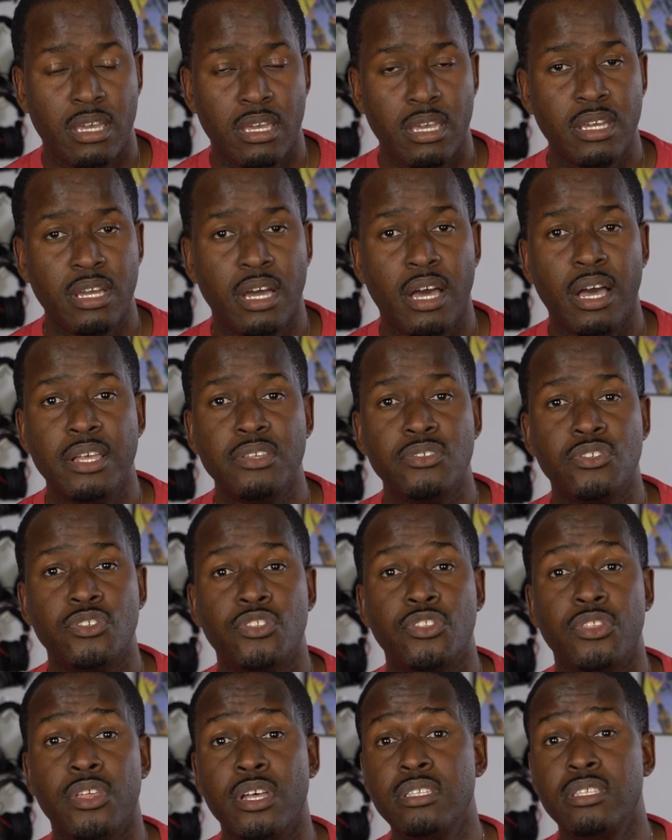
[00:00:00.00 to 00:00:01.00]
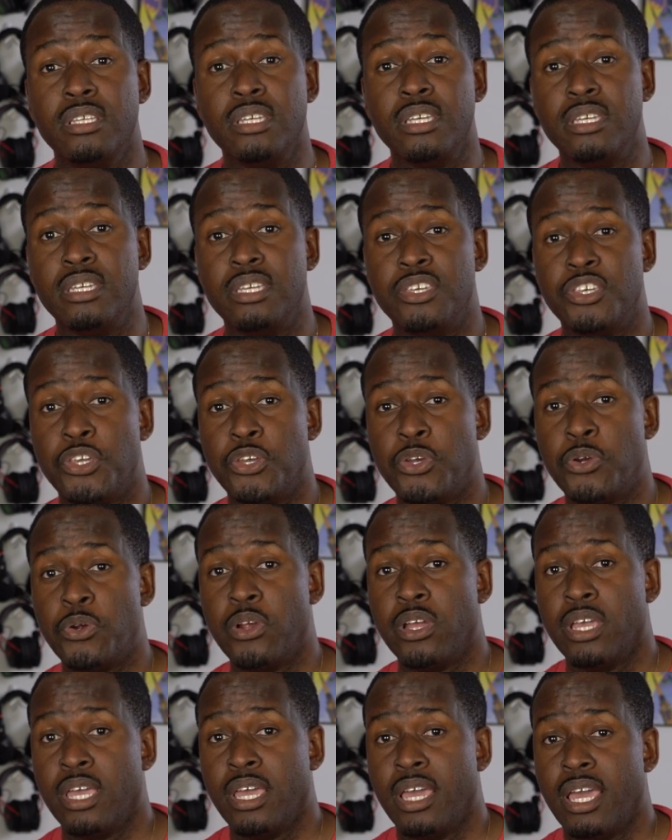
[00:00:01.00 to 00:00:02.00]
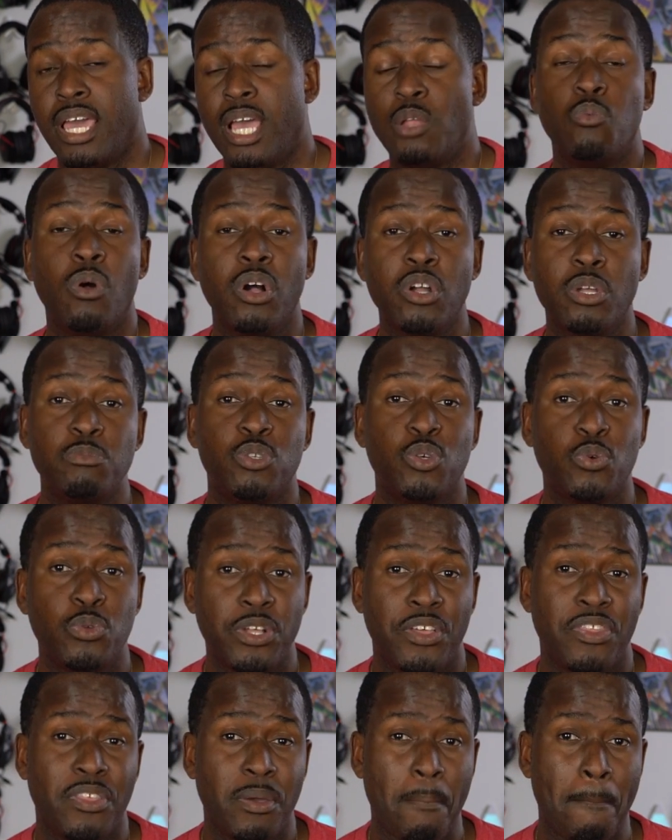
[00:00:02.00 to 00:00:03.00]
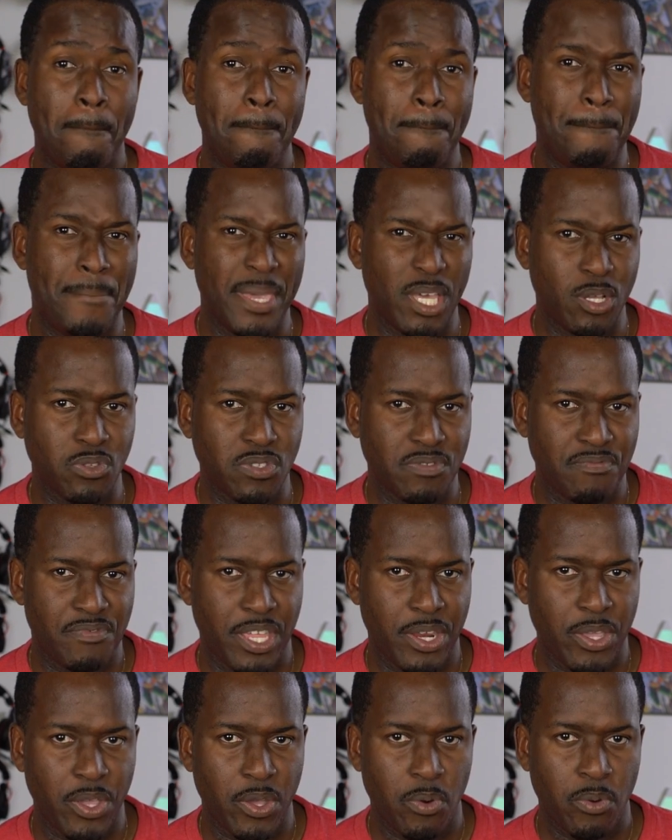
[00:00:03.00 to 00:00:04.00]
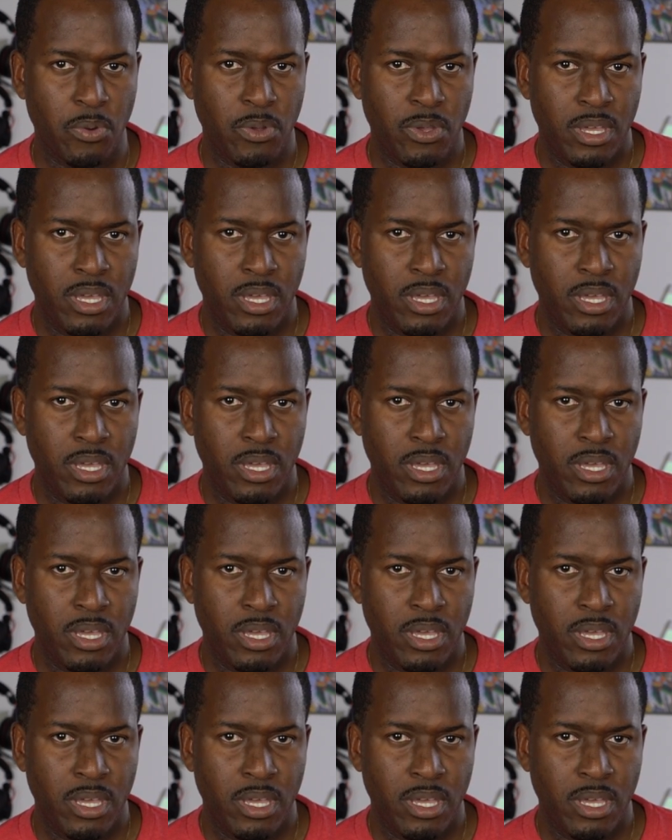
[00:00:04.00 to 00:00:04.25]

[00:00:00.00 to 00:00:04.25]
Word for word: Hey guys, Thunder E here, and welcome to another build video.